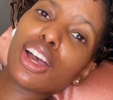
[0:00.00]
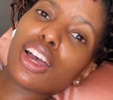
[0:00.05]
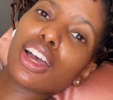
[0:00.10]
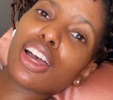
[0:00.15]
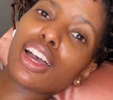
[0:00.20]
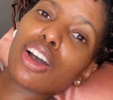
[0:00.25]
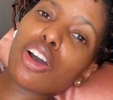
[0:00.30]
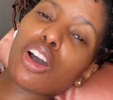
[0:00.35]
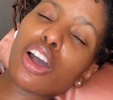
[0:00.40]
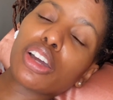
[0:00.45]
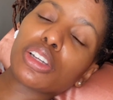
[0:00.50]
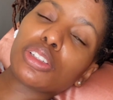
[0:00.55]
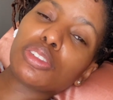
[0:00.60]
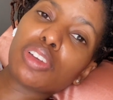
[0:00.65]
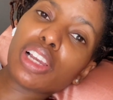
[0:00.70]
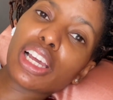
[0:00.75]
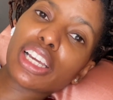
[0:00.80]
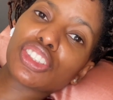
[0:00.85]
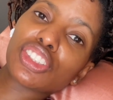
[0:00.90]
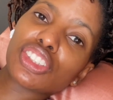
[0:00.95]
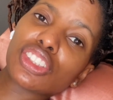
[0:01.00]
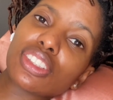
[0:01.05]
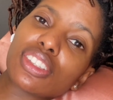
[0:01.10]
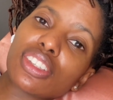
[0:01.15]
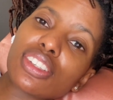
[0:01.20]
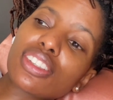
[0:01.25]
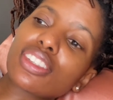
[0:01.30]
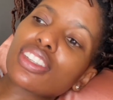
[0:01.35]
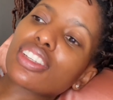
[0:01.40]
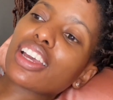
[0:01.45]
hot
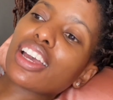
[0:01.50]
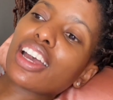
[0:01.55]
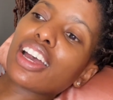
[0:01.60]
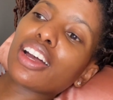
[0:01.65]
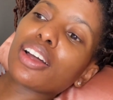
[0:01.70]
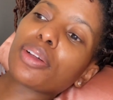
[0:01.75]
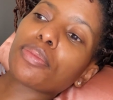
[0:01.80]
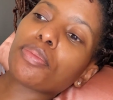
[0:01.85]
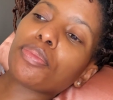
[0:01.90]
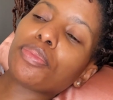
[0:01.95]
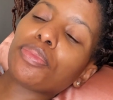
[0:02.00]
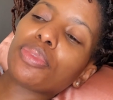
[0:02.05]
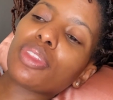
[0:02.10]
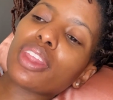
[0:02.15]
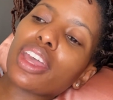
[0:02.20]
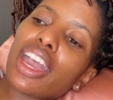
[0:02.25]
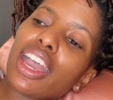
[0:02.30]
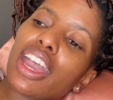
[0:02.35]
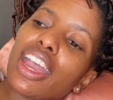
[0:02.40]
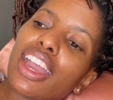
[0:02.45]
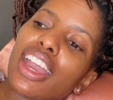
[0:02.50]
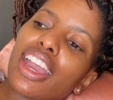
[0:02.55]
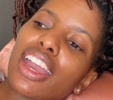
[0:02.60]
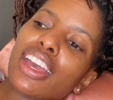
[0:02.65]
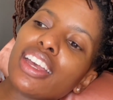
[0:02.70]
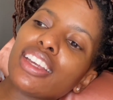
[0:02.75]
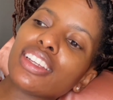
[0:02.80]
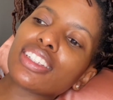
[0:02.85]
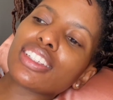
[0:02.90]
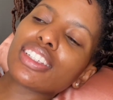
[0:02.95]
flashes, and
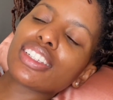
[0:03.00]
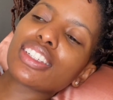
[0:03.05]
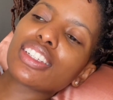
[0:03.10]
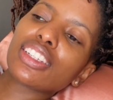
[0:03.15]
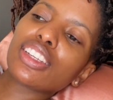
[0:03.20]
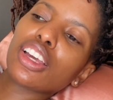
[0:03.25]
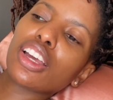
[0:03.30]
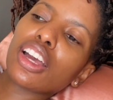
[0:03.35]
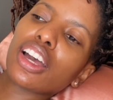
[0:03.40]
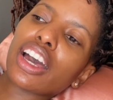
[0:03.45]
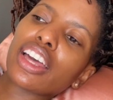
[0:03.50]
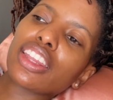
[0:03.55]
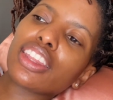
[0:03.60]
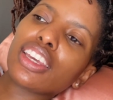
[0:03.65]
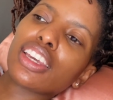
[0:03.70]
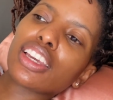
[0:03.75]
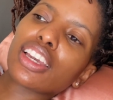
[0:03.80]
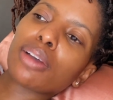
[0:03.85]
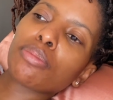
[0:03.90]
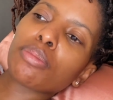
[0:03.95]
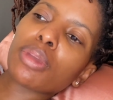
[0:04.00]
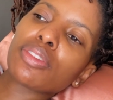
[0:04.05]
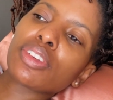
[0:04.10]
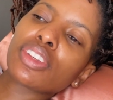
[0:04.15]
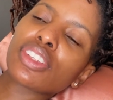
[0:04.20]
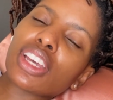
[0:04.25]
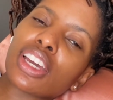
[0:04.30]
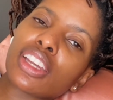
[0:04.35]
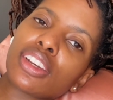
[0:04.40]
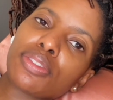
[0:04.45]
I think I'm having
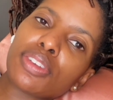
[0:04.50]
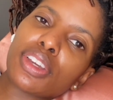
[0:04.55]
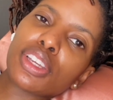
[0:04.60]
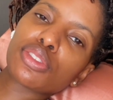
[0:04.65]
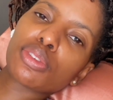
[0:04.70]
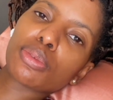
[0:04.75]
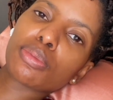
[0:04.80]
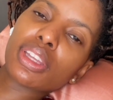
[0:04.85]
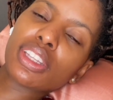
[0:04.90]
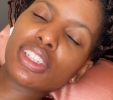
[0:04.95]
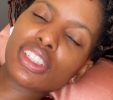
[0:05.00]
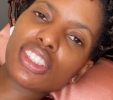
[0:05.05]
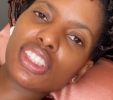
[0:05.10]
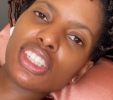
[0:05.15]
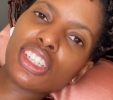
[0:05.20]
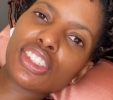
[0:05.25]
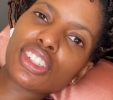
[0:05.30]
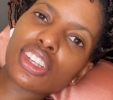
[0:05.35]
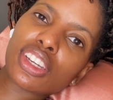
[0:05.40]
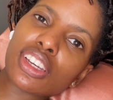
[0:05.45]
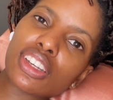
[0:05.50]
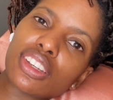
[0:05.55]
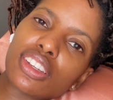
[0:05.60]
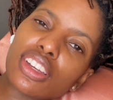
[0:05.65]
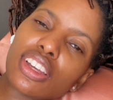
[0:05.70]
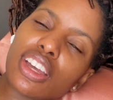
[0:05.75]
side effects from the anesthesia.